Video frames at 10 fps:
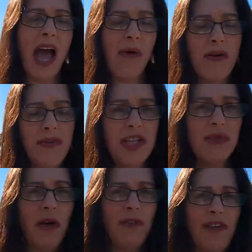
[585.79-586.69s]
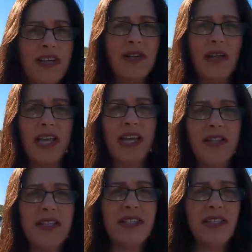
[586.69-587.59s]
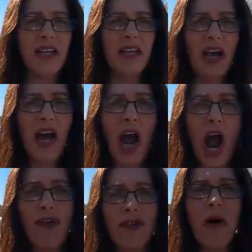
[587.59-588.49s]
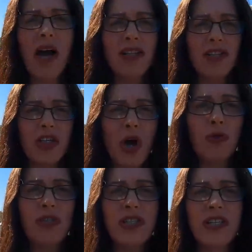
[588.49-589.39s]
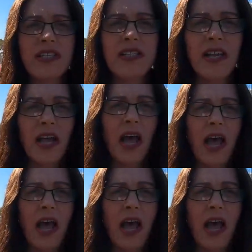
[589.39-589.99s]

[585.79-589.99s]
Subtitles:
However, there's one vessel here that's a reminder of Colchester's